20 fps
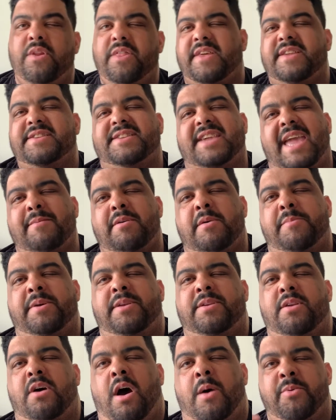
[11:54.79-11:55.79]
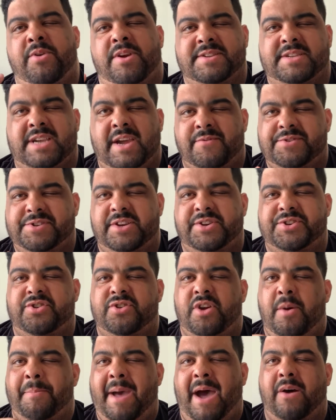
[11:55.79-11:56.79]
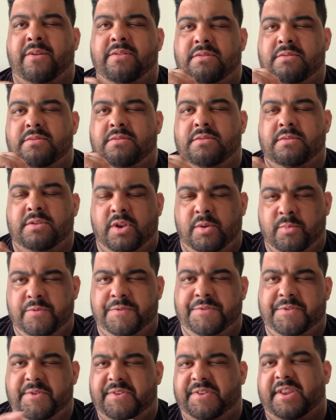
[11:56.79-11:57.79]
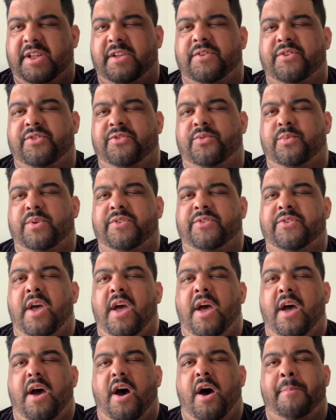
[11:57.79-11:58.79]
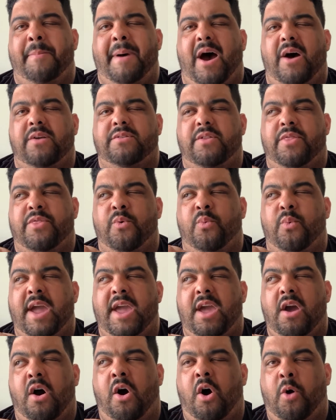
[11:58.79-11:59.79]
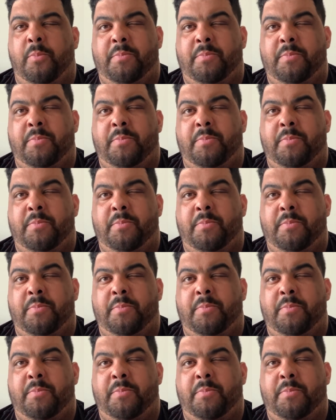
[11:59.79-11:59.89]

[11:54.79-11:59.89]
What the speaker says: of the things that came up in Aubrey and I's conversation about movies versus television was about the way all